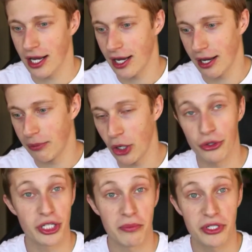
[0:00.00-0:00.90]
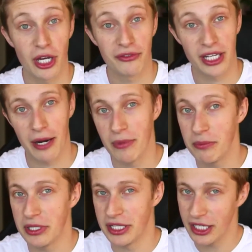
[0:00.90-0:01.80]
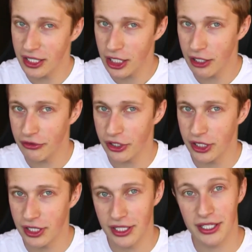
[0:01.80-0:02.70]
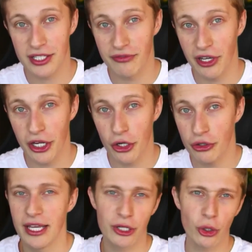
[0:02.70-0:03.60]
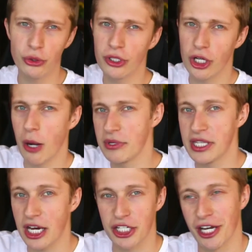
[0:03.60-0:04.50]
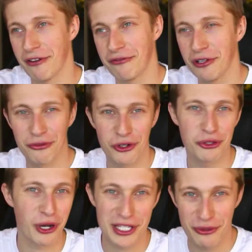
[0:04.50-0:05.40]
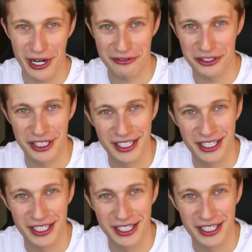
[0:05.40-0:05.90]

about some stuff that I maybe didn't cover in this video, then go to the comment section and feel free to ask whatever.